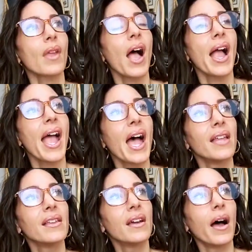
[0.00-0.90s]
I
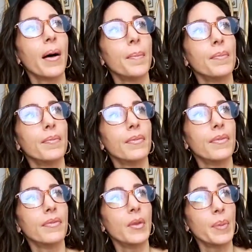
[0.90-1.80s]
had
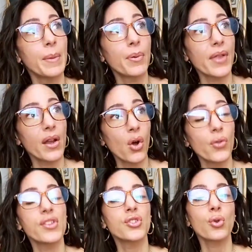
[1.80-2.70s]
the people that owned
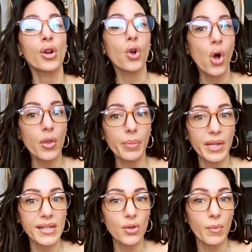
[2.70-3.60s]
the store call the
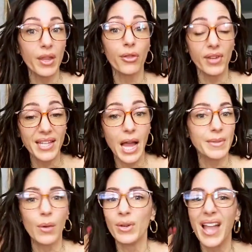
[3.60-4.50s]
police on me 3 times.
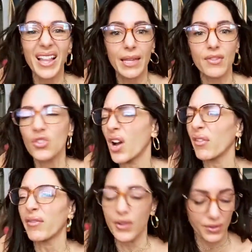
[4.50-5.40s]
I would not leave the store. I
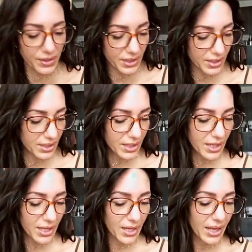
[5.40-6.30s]
refused.
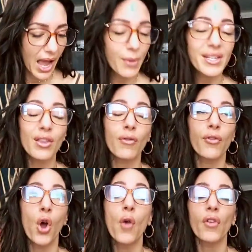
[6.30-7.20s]
I was in there
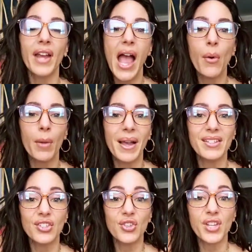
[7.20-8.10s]
for over an hour. My
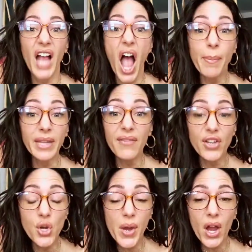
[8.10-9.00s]
sister's like, I'm leaving
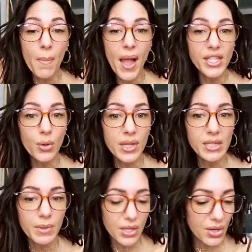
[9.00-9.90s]
you here. I'm not doing this
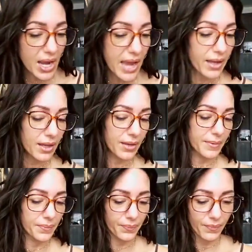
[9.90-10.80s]
with you today.
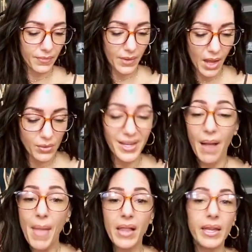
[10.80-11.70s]
I was like, I'm
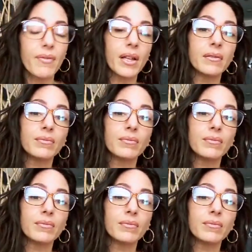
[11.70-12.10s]
not leaving.